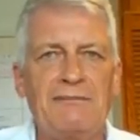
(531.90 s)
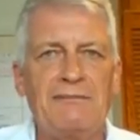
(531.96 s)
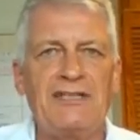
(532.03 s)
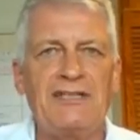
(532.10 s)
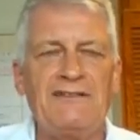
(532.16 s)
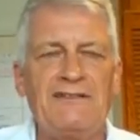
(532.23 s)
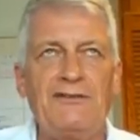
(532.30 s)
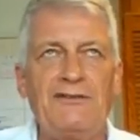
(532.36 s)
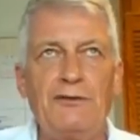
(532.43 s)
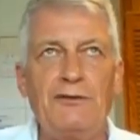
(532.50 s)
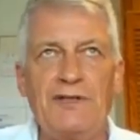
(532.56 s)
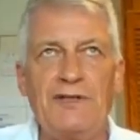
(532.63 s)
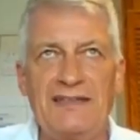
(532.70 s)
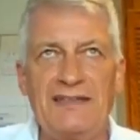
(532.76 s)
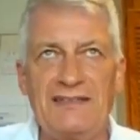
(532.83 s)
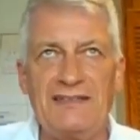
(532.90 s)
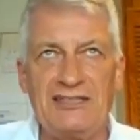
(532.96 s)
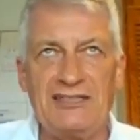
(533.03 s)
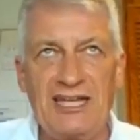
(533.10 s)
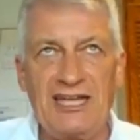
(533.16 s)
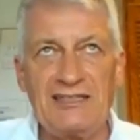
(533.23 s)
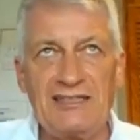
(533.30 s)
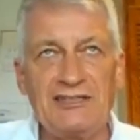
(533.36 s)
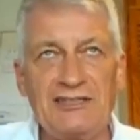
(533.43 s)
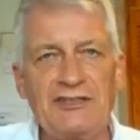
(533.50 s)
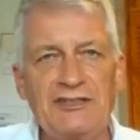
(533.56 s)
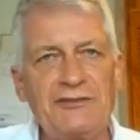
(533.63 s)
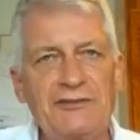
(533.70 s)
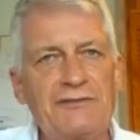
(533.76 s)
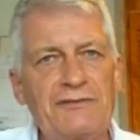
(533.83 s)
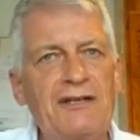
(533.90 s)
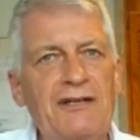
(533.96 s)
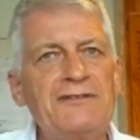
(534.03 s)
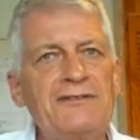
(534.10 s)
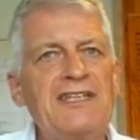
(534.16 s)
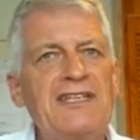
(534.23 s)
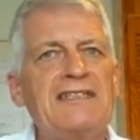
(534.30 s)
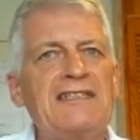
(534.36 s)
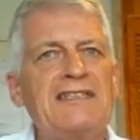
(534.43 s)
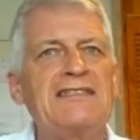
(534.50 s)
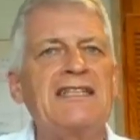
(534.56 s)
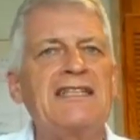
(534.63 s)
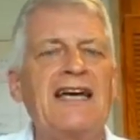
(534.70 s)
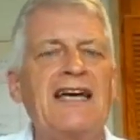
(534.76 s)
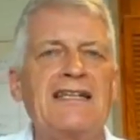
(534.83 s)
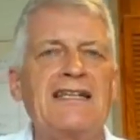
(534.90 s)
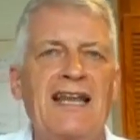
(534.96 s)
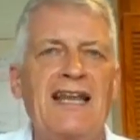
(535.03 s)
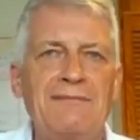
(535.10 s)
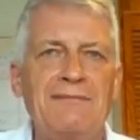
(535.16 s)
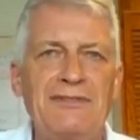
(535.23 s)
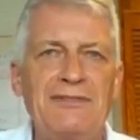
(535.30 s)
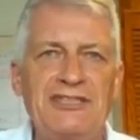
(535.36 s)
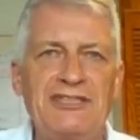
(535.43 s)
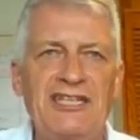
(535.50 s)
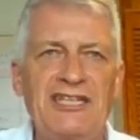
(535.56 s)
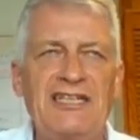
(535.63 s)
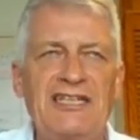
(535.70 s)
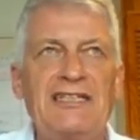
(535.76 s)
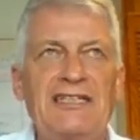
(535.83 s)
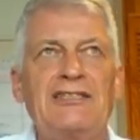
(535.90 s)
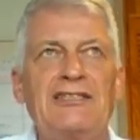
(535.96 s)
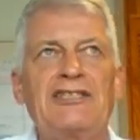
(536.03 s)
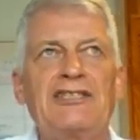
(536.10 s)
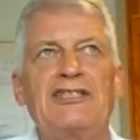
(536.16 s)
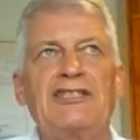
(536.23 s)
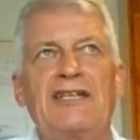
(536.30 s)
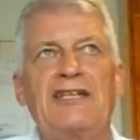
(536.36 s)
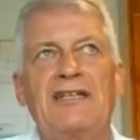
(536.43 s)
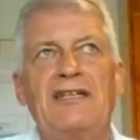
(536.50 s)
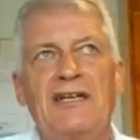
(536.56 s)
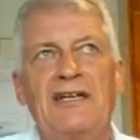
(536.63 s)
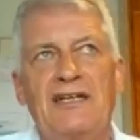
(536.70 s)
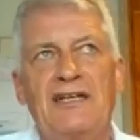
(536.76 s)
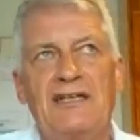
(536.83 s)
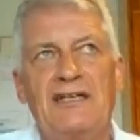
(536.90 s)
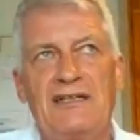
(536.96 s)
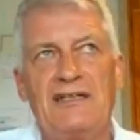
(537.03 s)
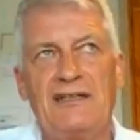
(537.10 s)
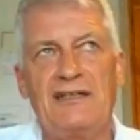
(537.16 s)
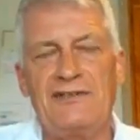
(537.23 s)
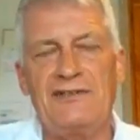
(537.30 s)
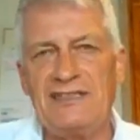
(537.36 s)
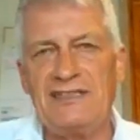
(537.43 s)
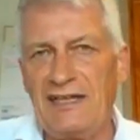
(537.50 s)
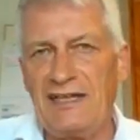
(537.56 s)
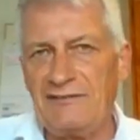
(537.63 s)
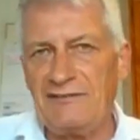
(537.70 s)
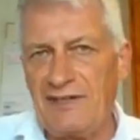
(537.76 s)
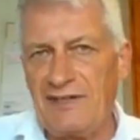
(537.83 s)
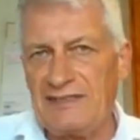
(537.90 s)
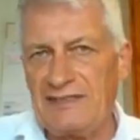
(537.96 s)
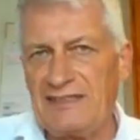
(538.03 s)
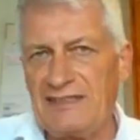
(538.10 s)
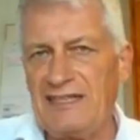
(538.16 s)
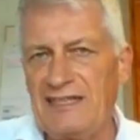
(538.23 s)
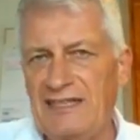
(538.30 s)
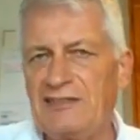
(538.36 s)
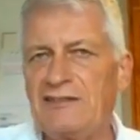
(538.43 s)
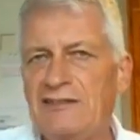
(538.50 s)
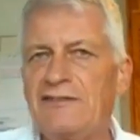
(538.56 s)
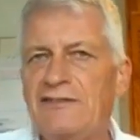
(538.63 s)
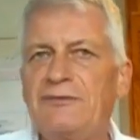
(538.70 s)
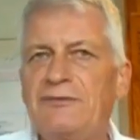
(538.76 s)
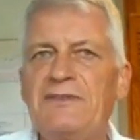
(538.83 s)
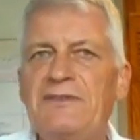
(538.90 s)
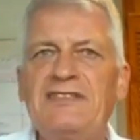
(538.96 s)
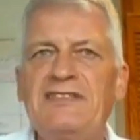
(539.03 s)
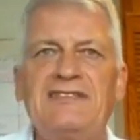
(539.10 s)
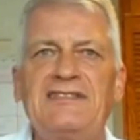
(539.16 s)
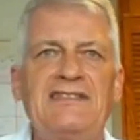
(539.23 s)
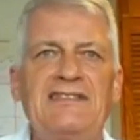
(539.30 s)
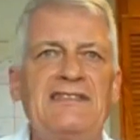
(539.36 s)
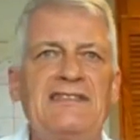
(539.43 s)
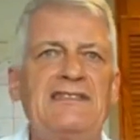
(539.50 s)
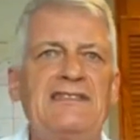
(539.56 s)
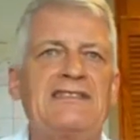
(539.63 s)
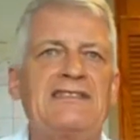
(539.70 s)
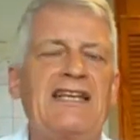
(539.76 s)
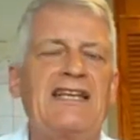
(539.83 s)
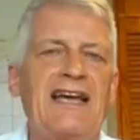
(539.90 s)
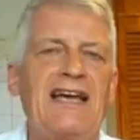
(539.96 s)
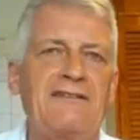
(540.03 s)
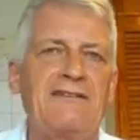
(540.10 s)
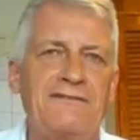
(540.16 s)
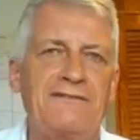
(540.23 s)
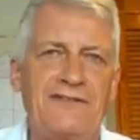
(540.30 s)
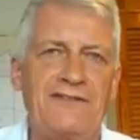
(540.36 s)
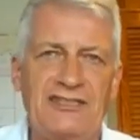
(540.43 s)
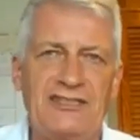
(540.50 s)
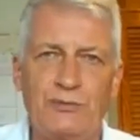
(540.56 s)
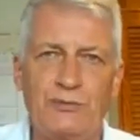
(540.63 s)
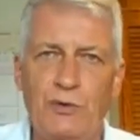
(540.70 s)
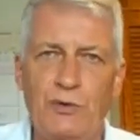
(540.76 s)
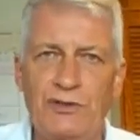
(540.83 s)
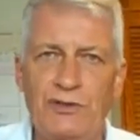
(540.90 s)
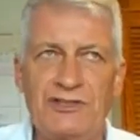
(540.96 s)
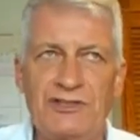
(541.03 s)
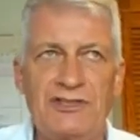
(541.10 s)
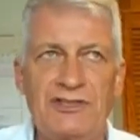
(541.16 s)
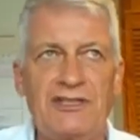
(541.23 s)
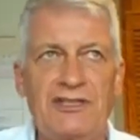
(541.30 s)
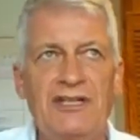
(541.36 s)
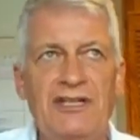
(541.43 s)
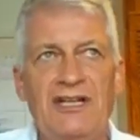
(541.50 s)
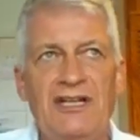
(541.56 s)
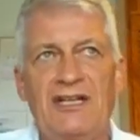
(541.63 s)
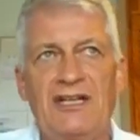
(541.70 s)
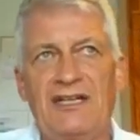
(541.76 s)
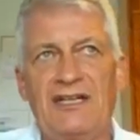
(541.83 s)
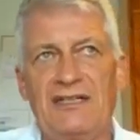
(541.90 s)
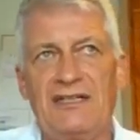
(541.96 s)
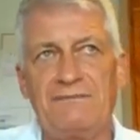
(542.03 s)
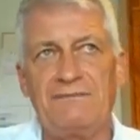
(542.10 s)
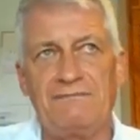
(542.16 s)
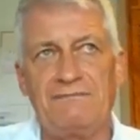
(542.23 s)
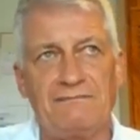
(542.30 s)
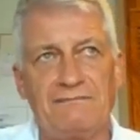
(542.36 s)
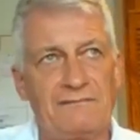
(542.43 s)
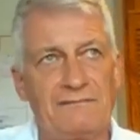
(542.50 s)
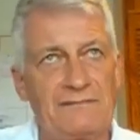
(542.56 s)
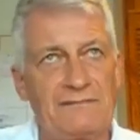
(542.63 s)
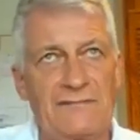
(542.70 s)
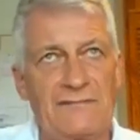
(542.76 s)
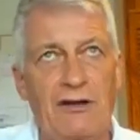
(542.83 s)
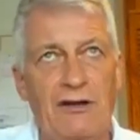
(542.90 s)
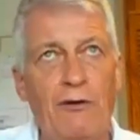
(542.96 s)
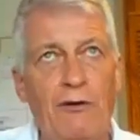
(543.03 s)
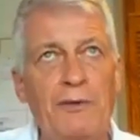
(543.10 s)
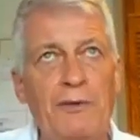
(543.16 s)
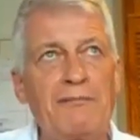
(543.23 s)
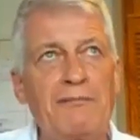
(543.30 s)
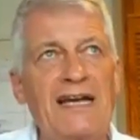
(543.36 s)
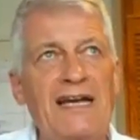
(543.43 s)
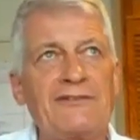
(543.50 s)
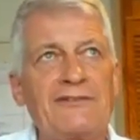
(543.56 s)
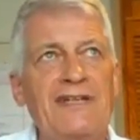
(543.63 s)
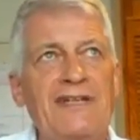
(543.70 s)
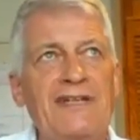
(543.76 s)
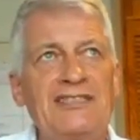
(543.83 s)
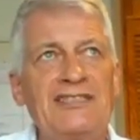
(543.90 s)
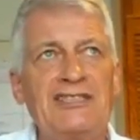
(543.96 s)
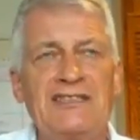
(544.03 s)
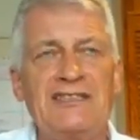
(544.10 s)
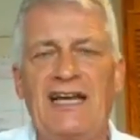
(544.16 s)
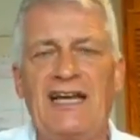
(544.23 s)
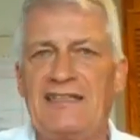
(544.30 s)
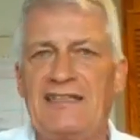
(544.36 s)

But if you look at the challenges around us, like climate change, eradication of species, lack of fresh water, global migration,